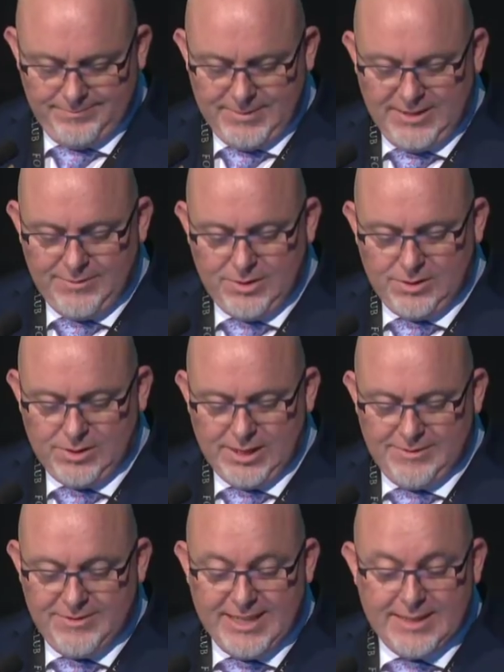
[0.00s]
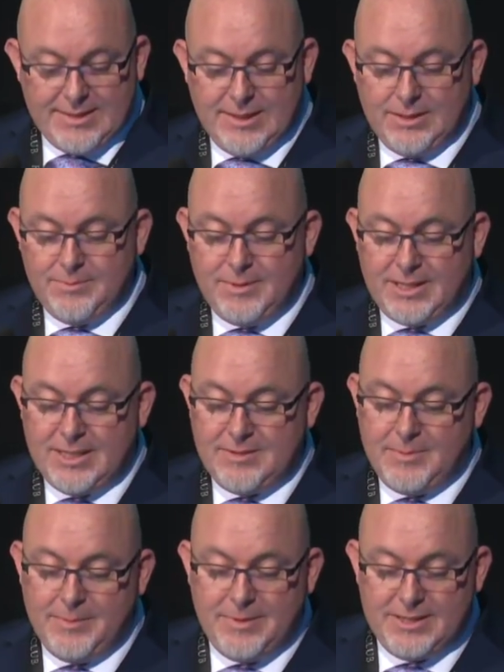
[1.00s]
Even though I have debts now because of
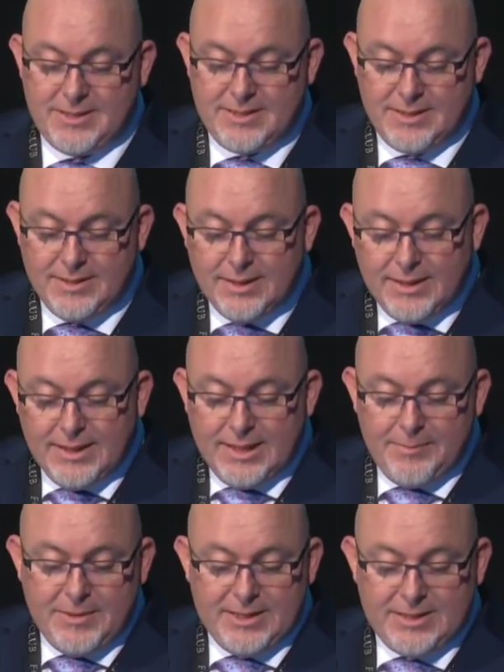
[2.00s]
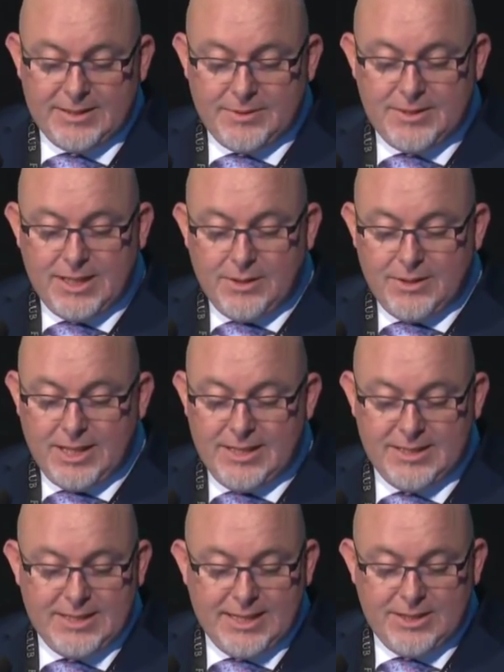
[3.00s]
my business, it meant that there was now
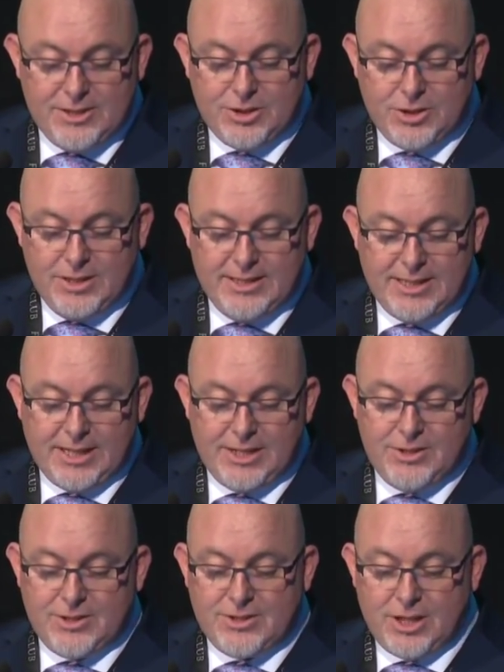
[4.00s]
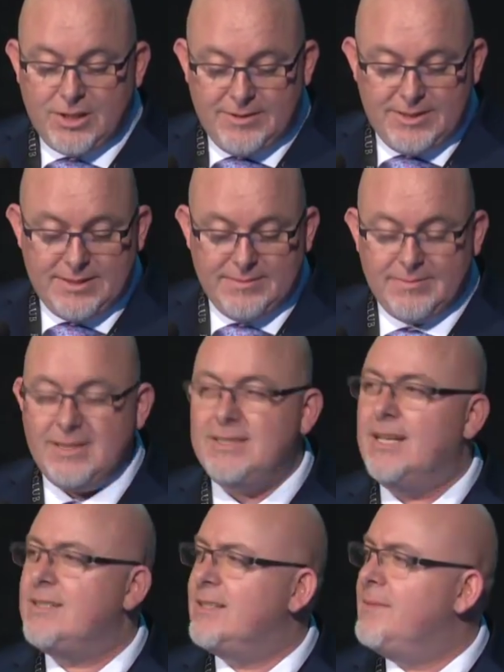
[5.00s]
light at the end of the tunnel, that I can just service the
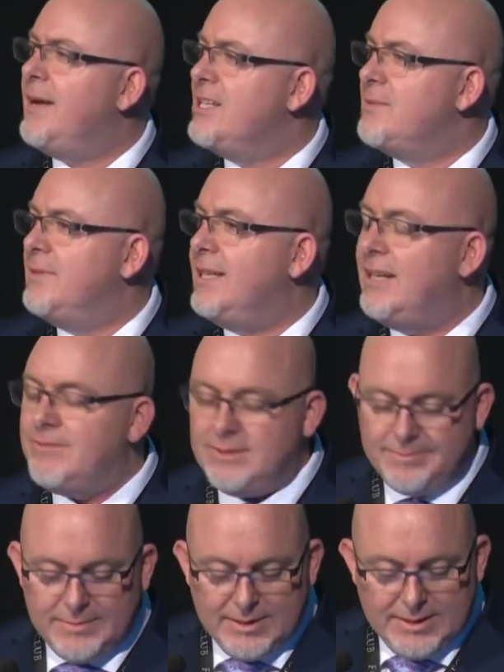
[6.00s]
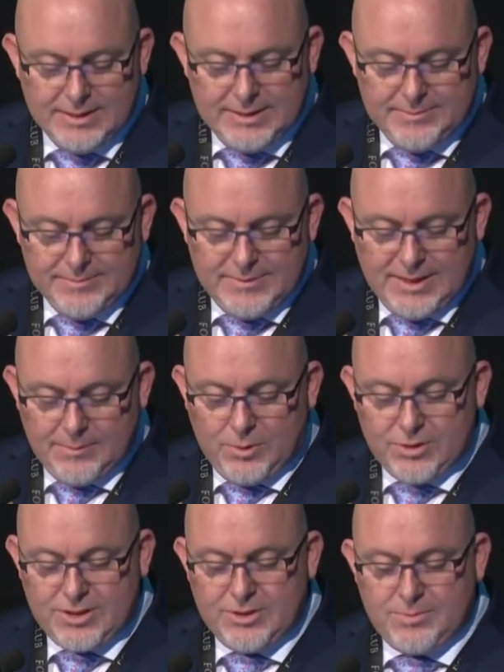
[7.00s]
debt at a manageable level. And
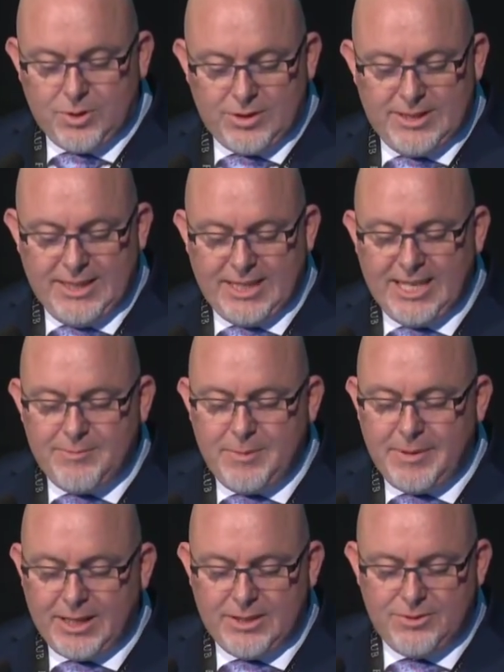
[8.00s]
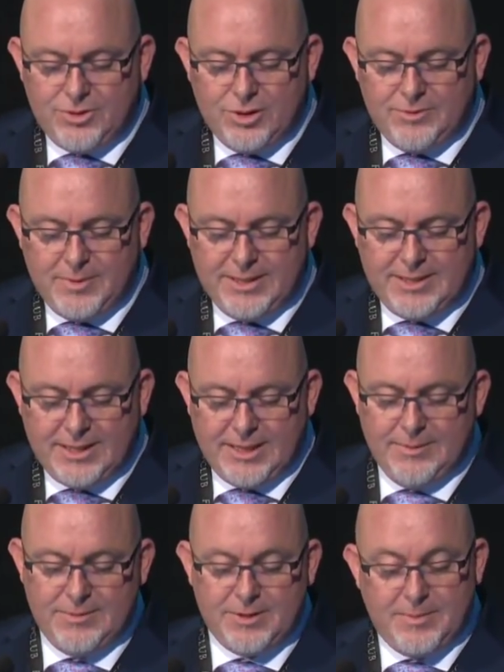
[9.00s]
most importantly, it gave me back control of my
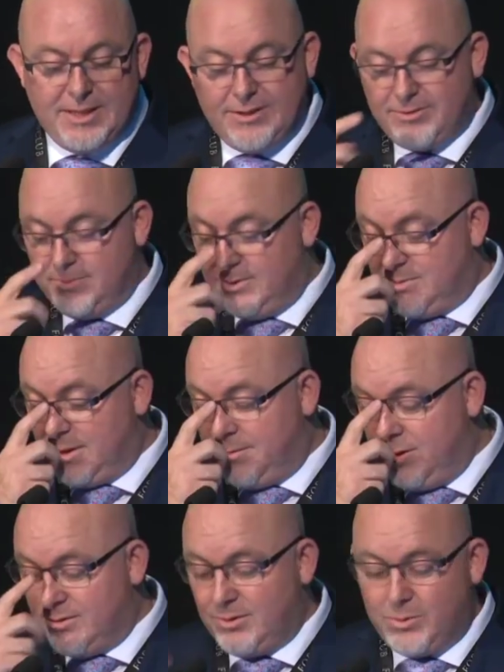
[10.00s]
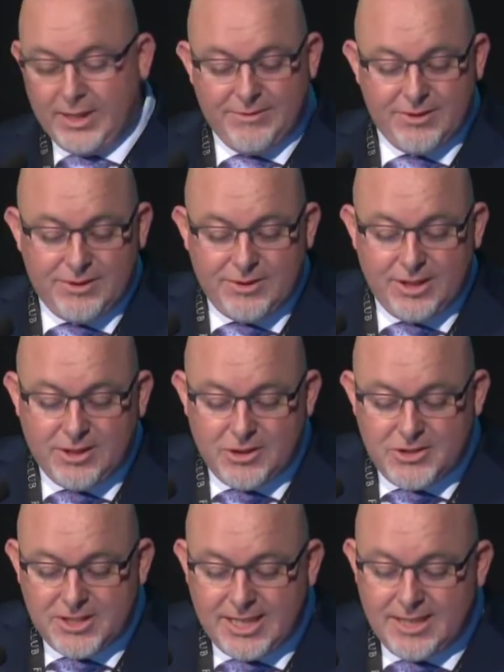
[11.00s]
time, to be there with my beautiful wife and 3
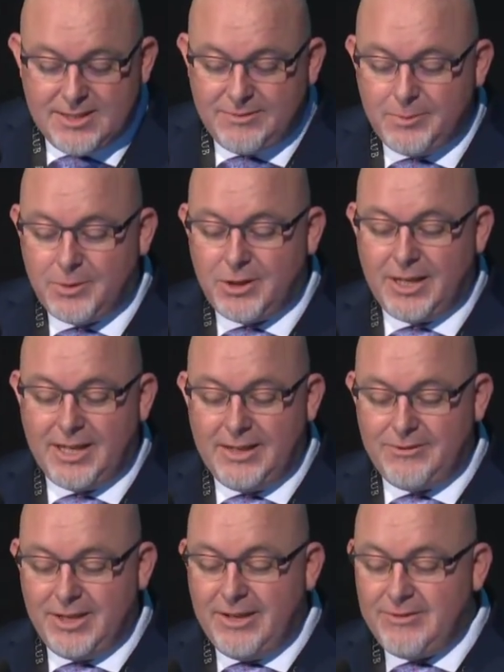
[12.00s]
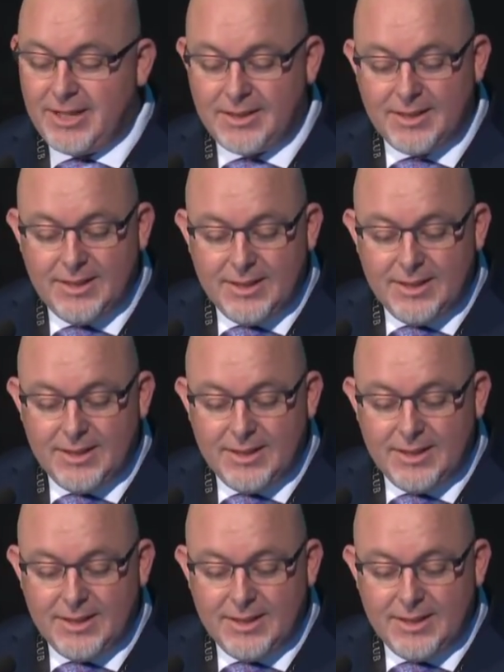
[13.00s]
gorgeous kids every morning and every evening.